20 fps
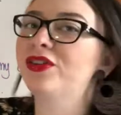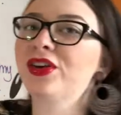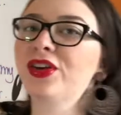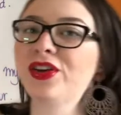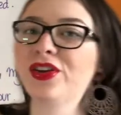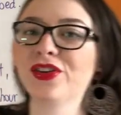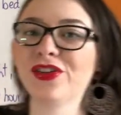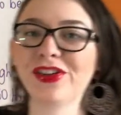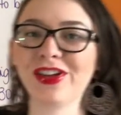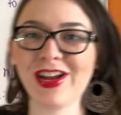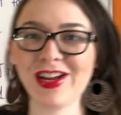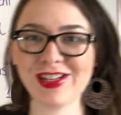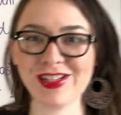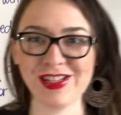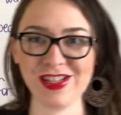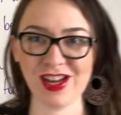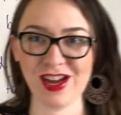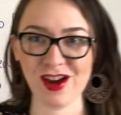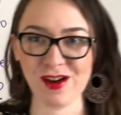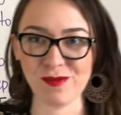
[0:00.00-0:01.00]
here an
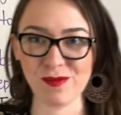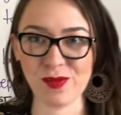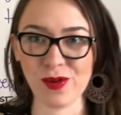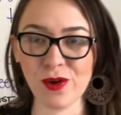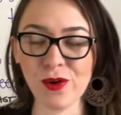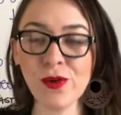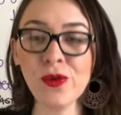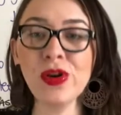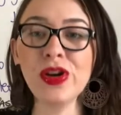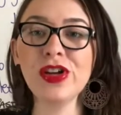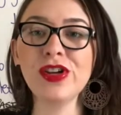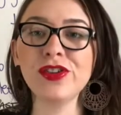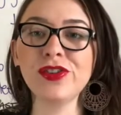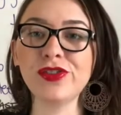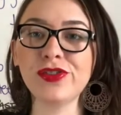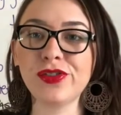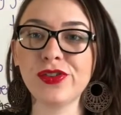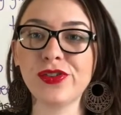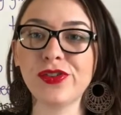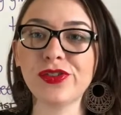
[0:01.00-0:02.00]
example
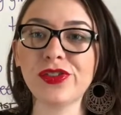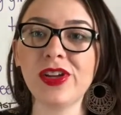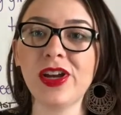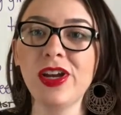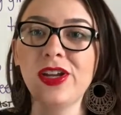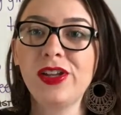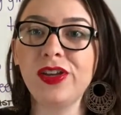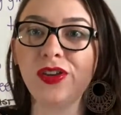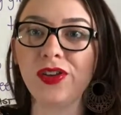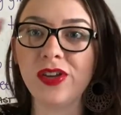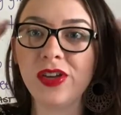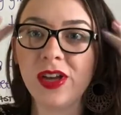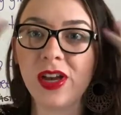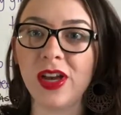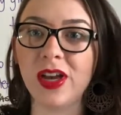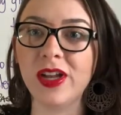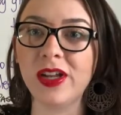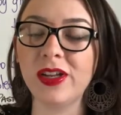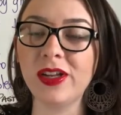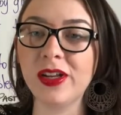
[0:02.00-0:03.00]
so that you
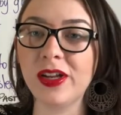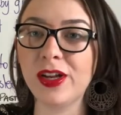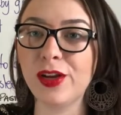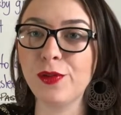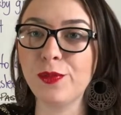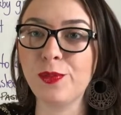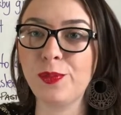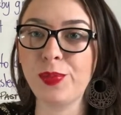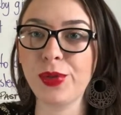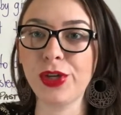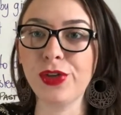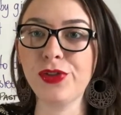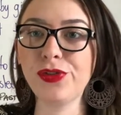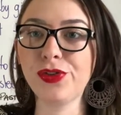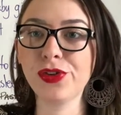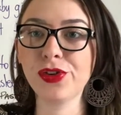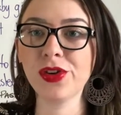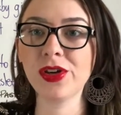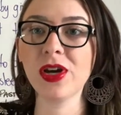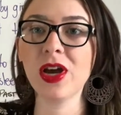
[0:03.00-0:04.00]
can
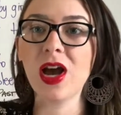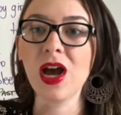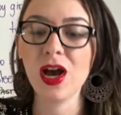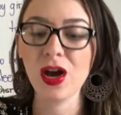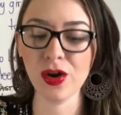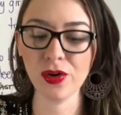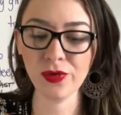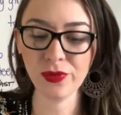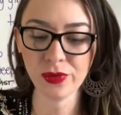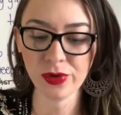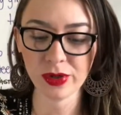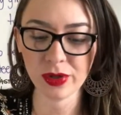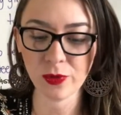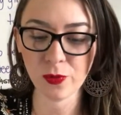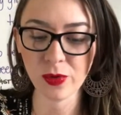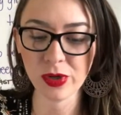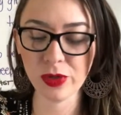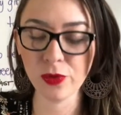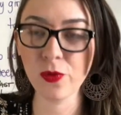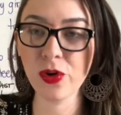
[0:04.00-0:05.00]
picture how,
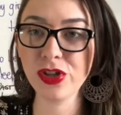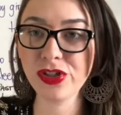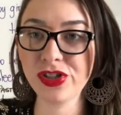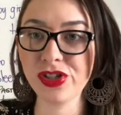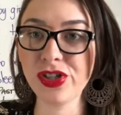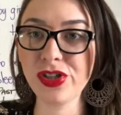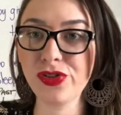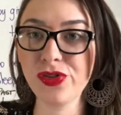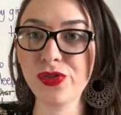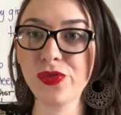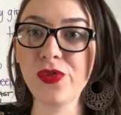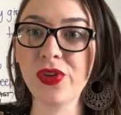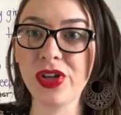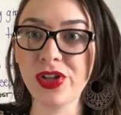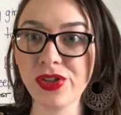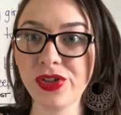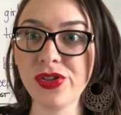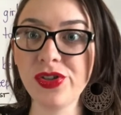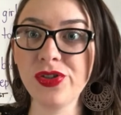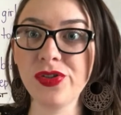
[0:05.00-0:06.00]
in what
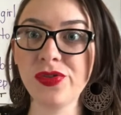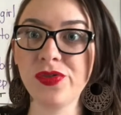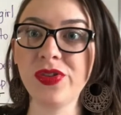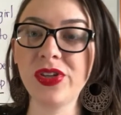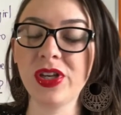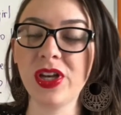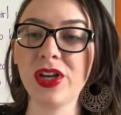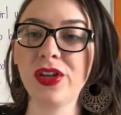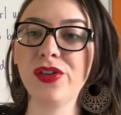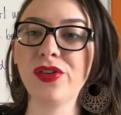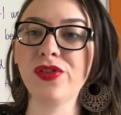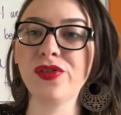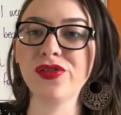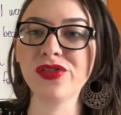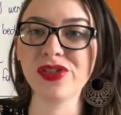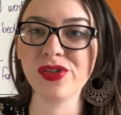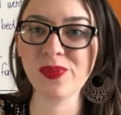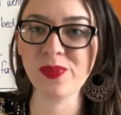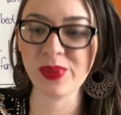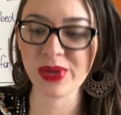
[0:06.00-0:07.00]
situations we can use
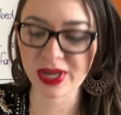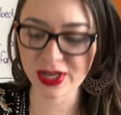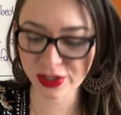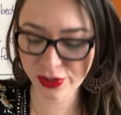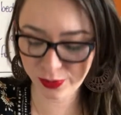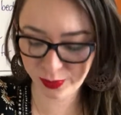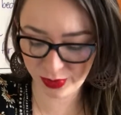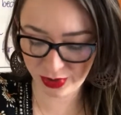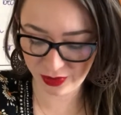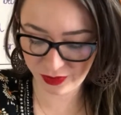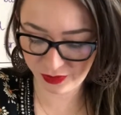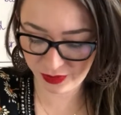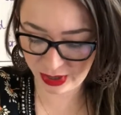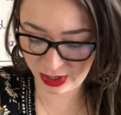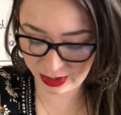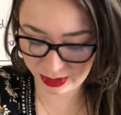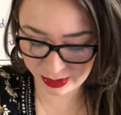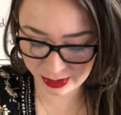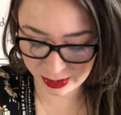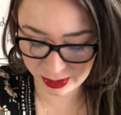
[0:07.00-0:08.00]
the past
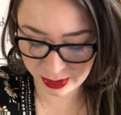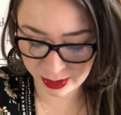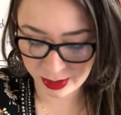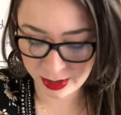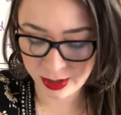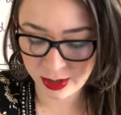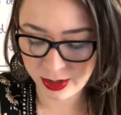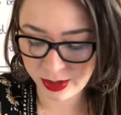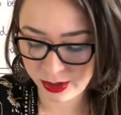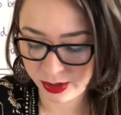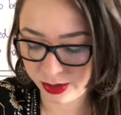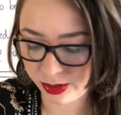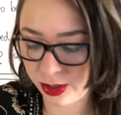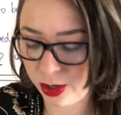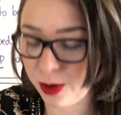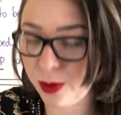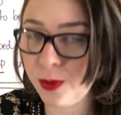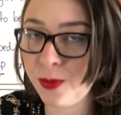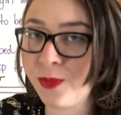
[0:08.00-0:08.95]
perfect. So,